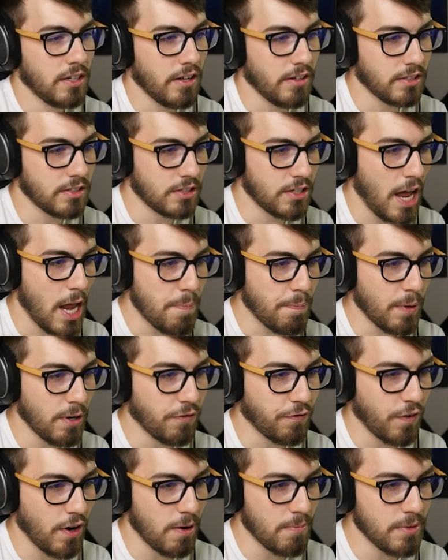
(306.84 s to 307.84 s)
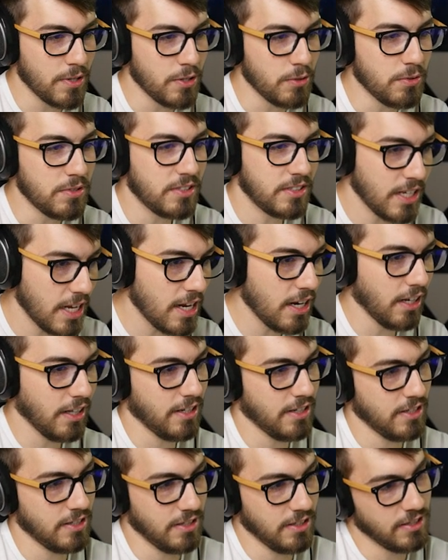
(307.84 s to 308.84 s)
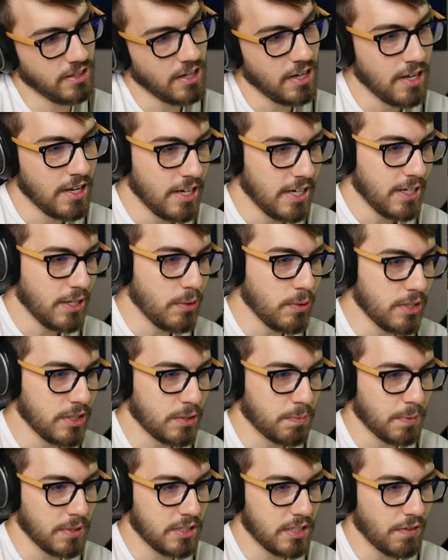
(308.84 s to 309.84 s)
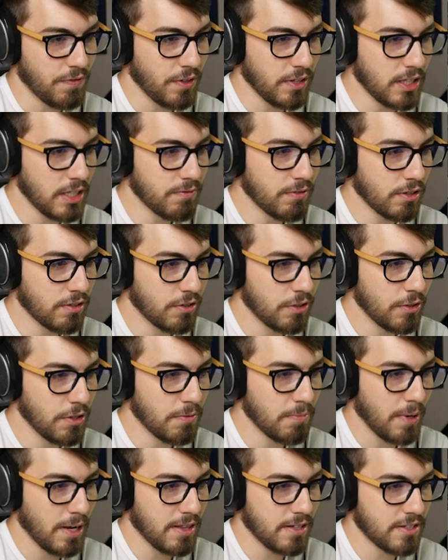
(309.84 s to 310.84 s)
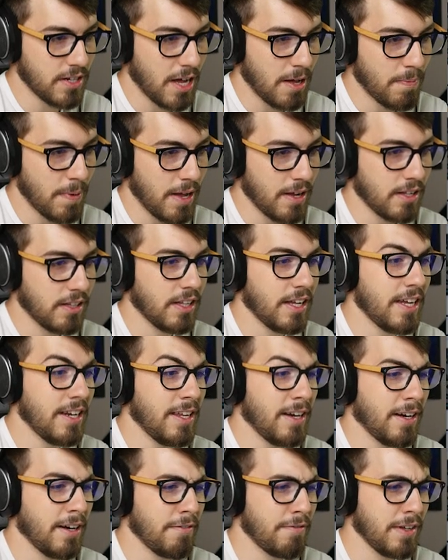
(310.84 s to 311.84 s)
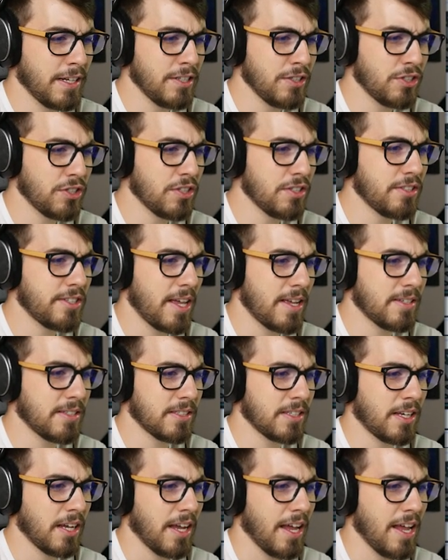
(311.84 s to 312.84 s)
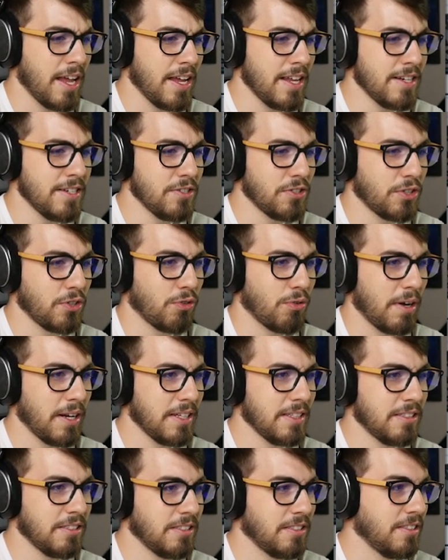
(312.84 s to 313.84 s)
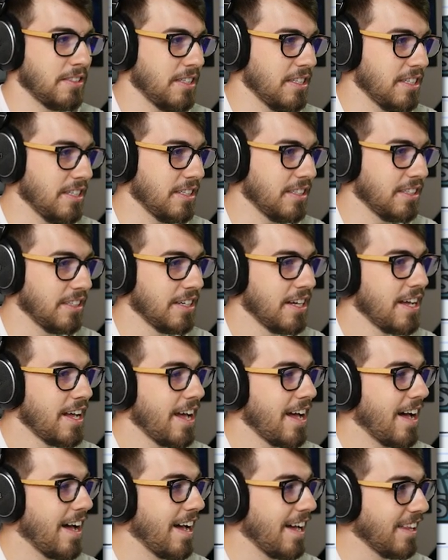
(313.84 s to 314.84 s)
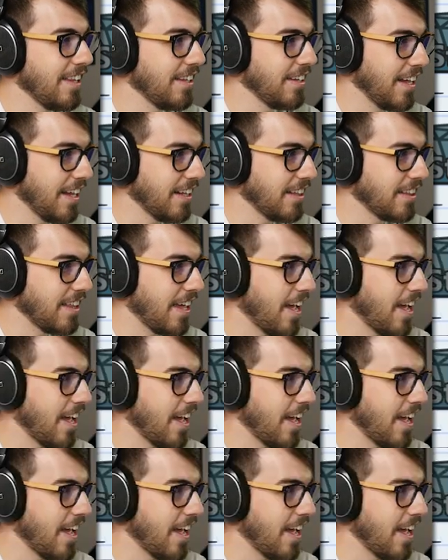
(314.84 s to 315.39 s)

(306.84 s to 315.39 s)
a sniper from New Zealand, who was specifically recruited by the Toppat clan in an Avengers esque end credits scene. I like